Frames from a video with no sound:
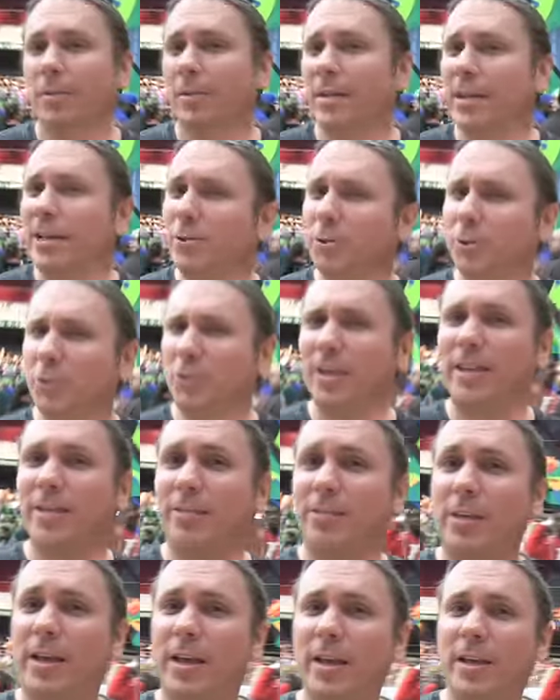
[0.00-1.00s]
The
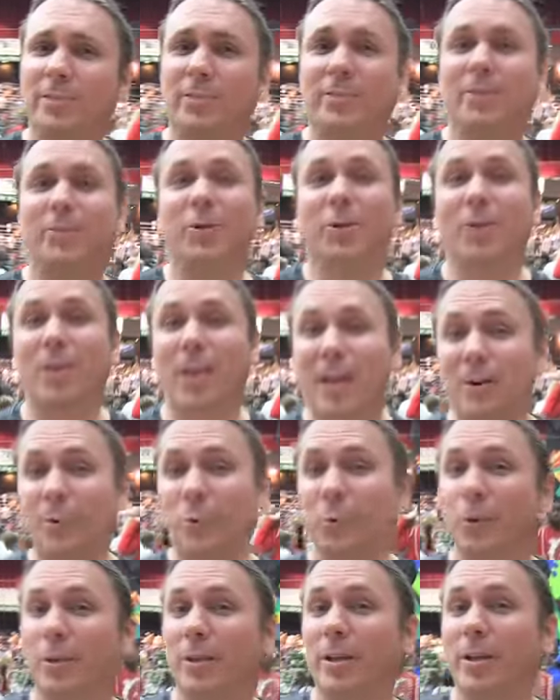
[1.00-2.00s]
interesting thing is there's a lot
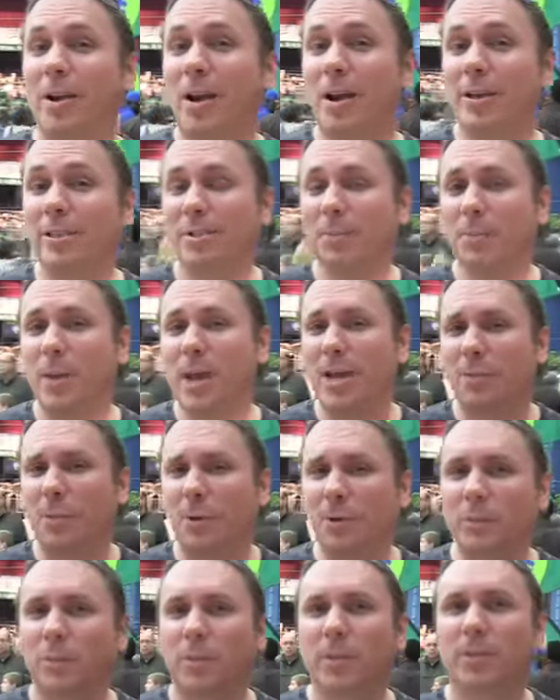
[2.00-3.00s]
of really awesome animals,